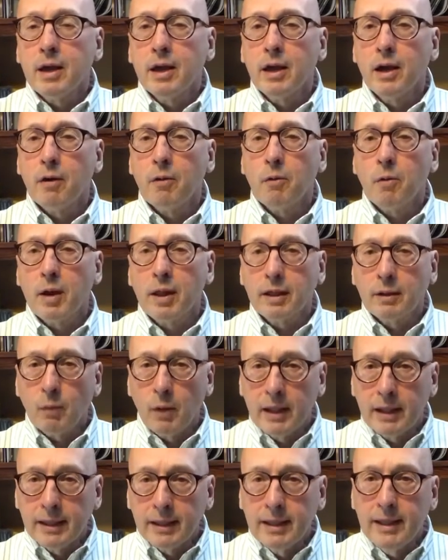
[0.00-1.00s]
You know, we
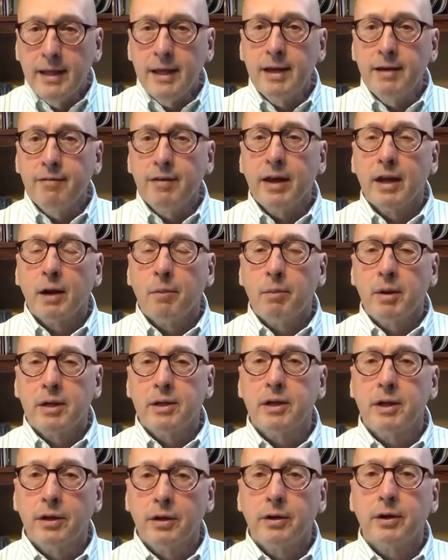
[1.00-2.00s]
live in a
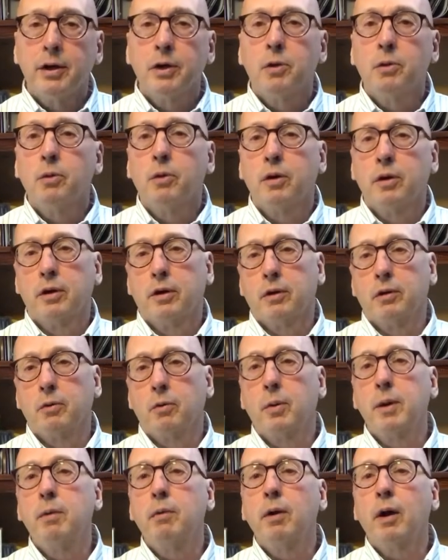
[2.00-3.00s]
material
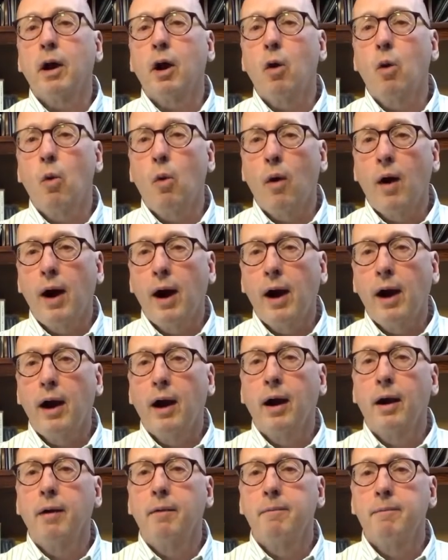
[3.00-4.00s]
world. We
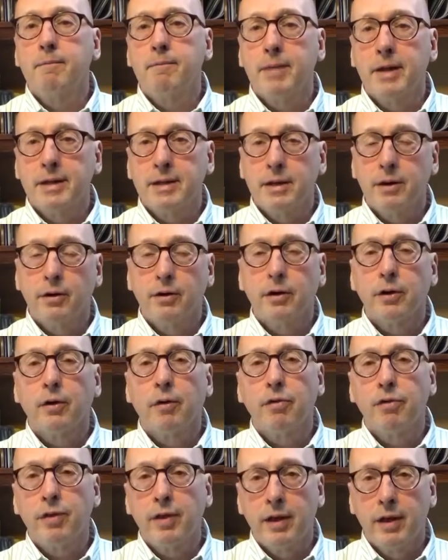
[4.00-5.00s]
require
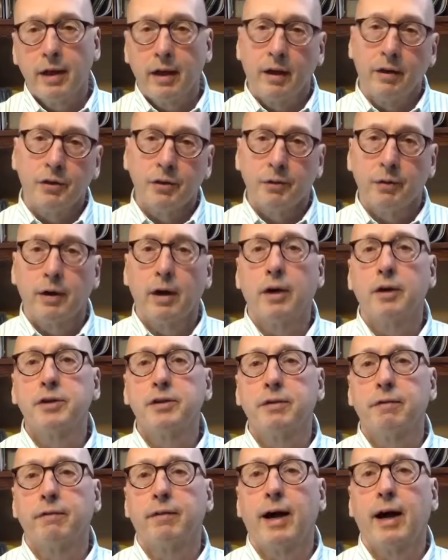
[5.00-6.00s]
material things for our
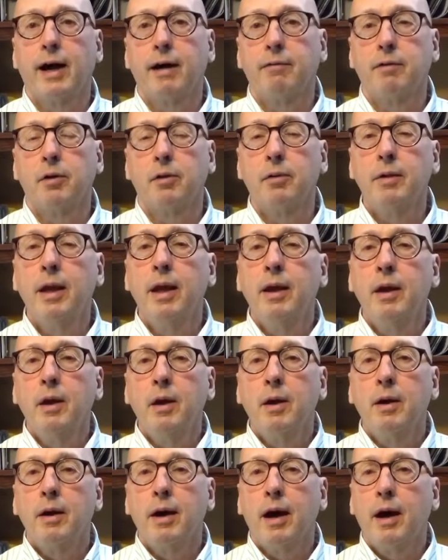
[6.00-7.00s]
survival.
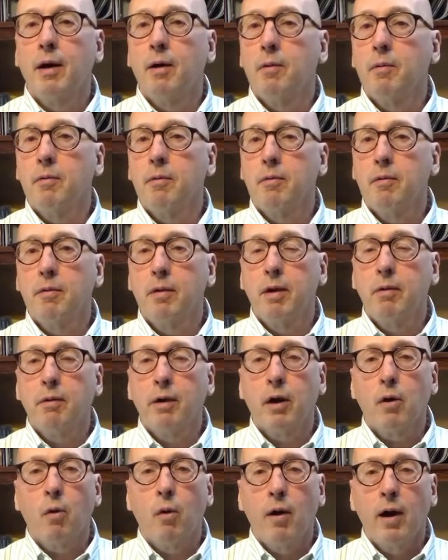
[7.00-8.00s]
We
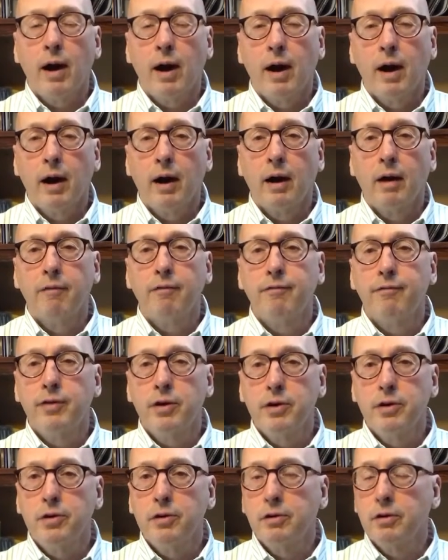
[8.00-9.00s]
require
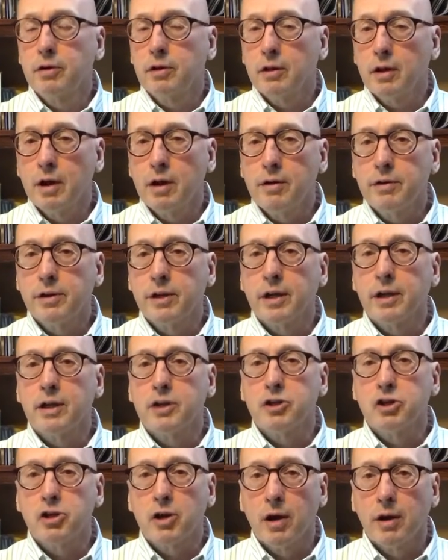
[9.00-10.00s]
food, clothing,
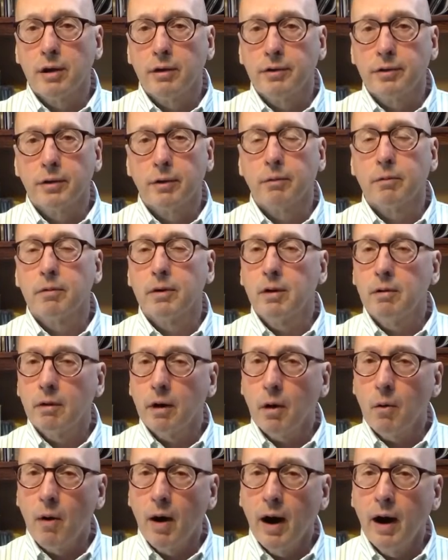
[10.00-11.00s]
and shelter. We
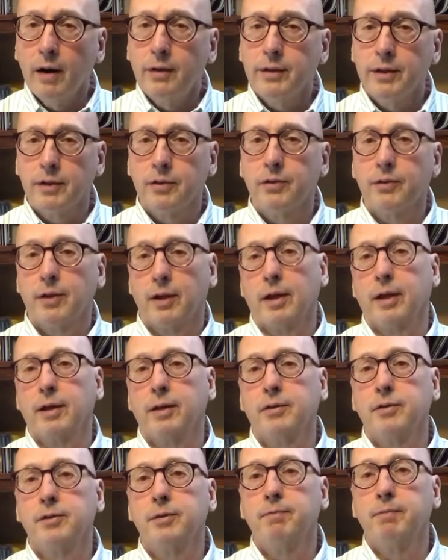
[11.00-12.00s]
require these
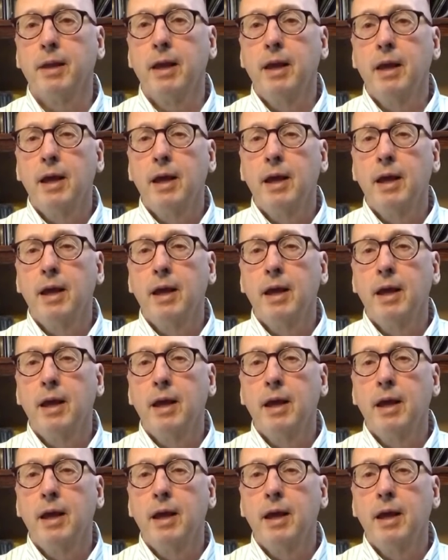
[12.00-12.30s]
things.